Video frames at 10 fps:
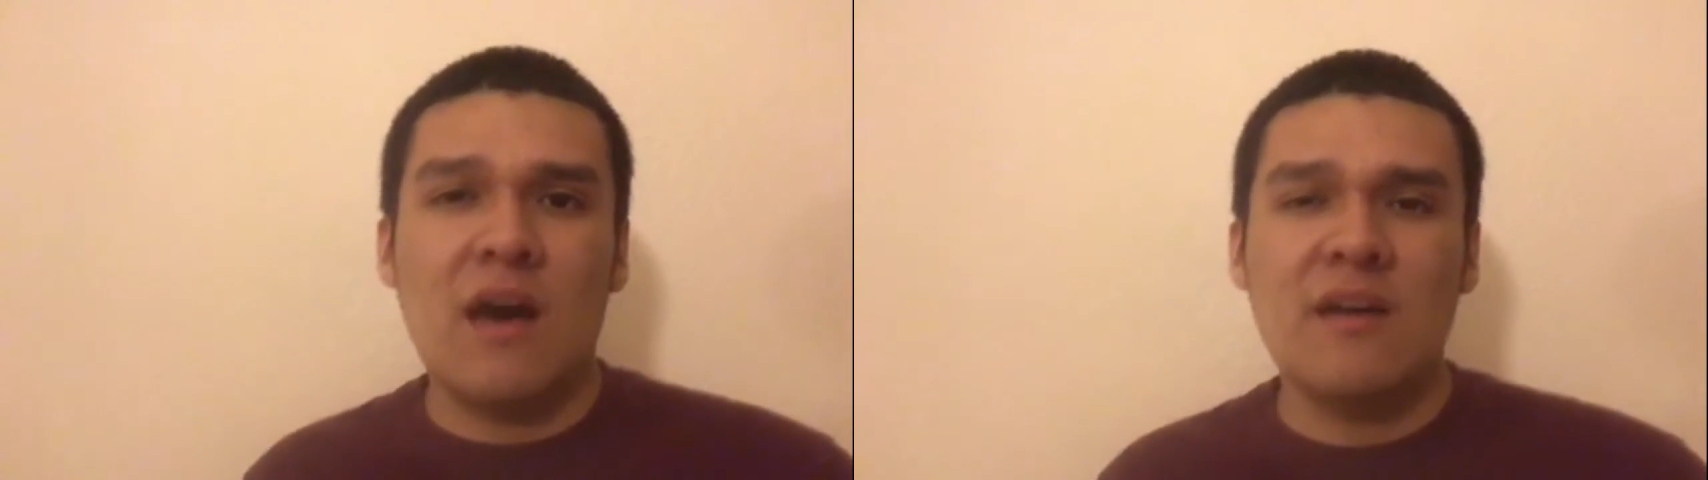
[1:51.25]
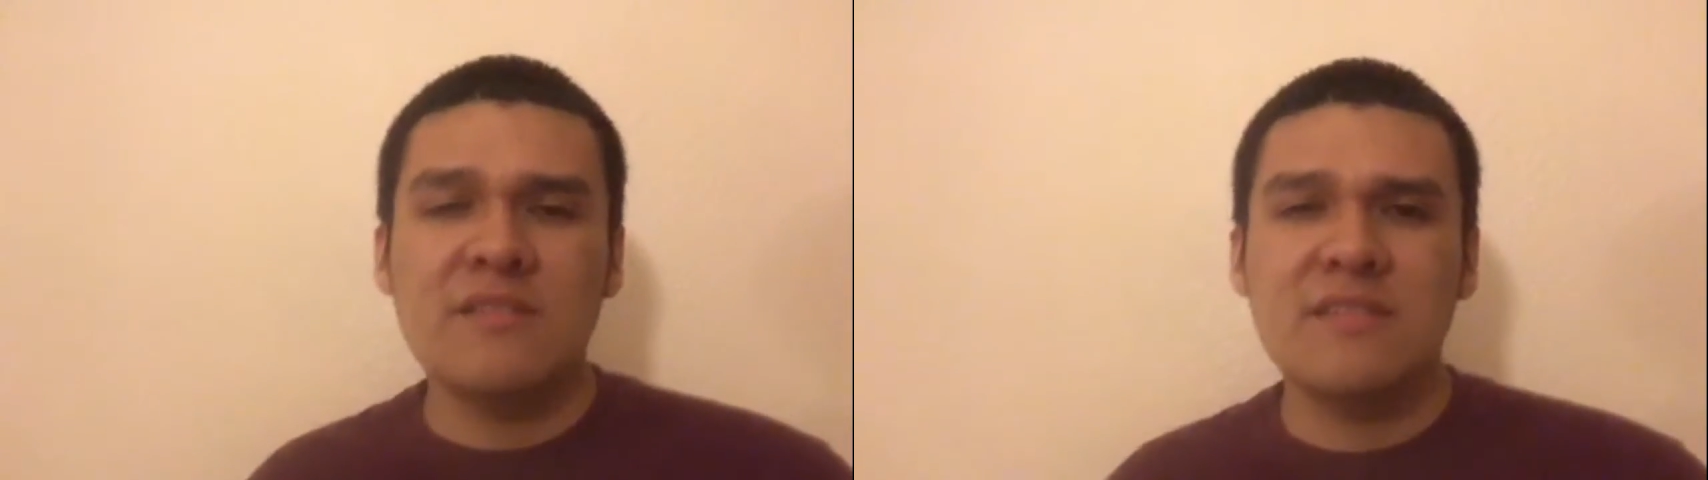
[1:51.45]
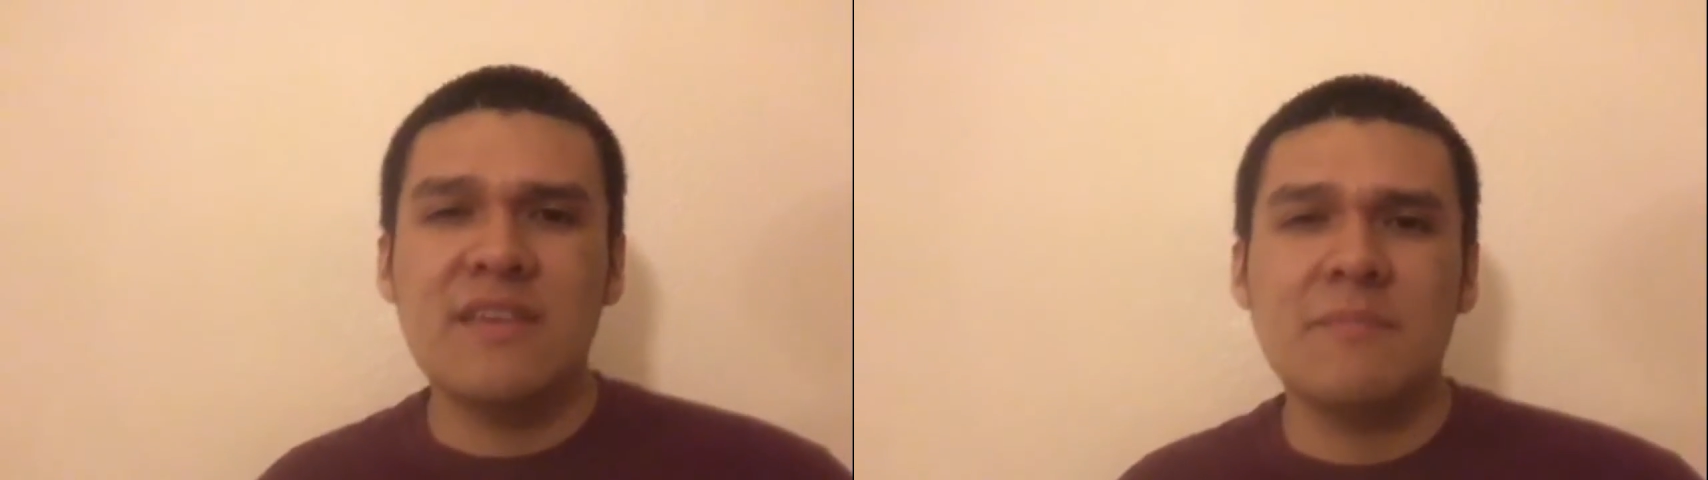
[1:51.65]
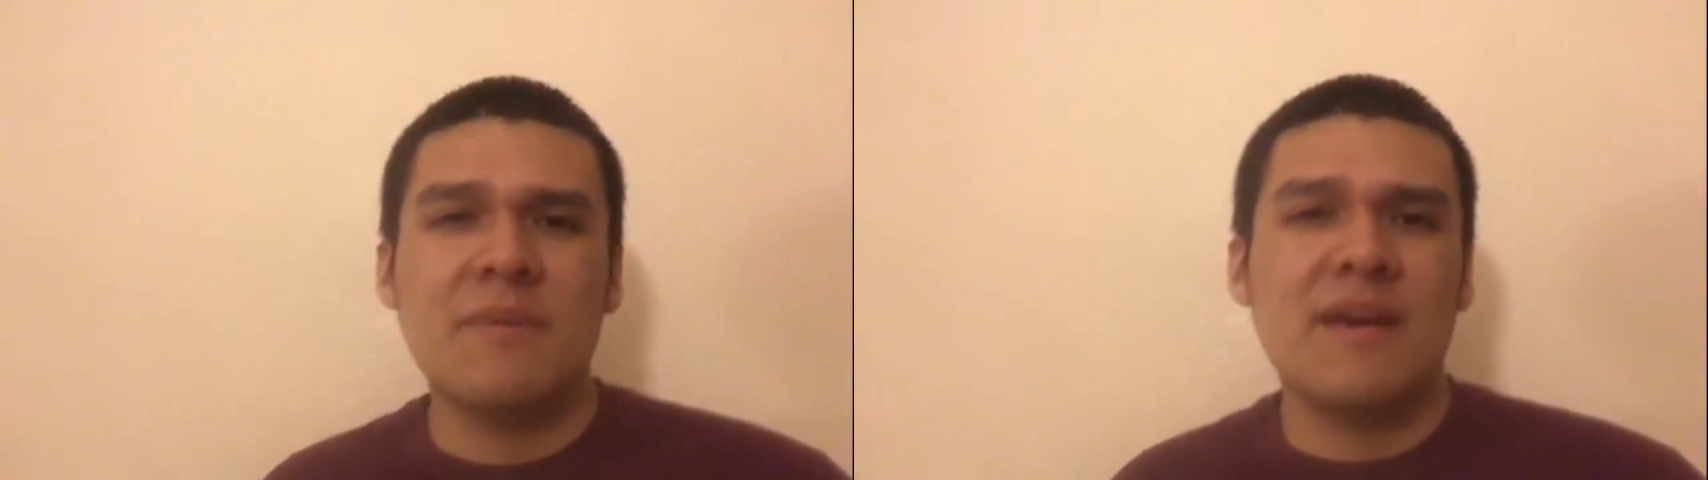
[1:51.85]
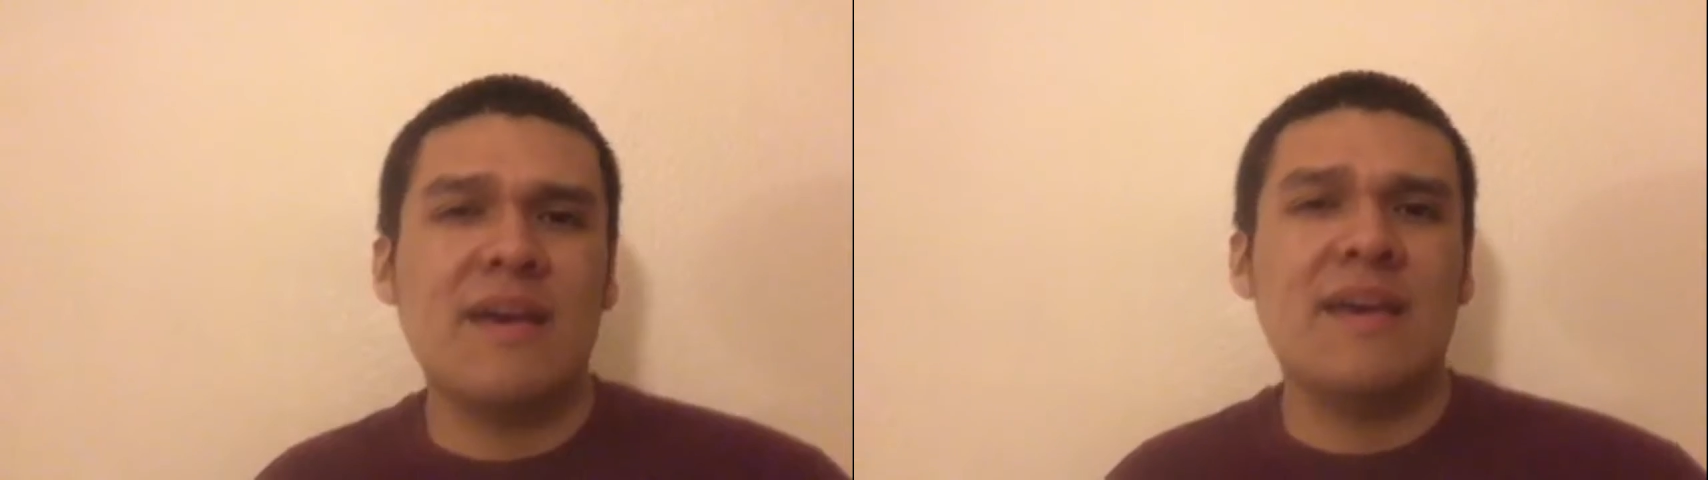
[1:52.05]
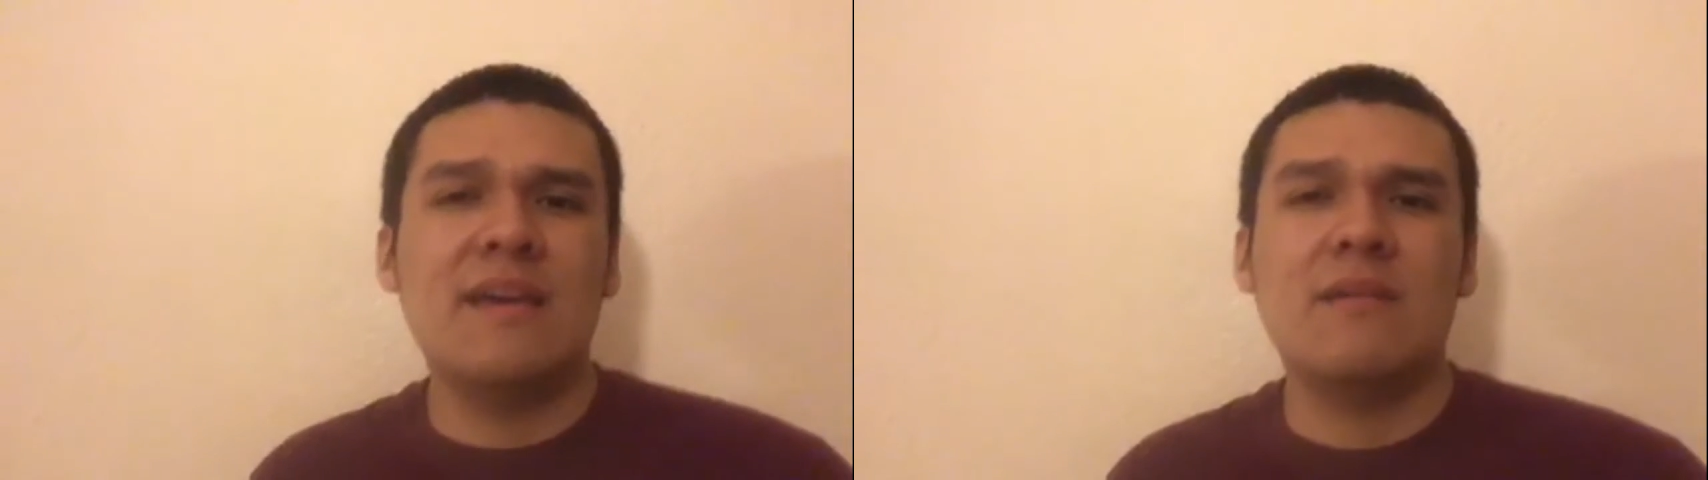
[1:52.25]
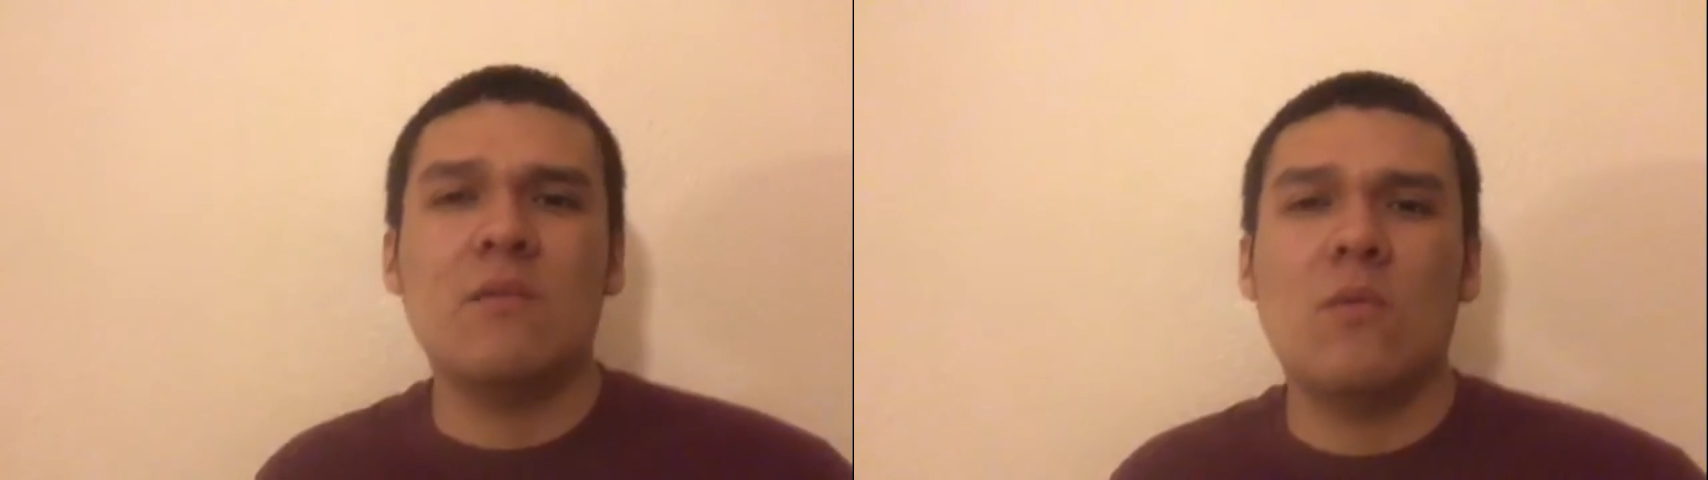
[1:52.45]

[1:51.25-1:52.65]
Honestly, by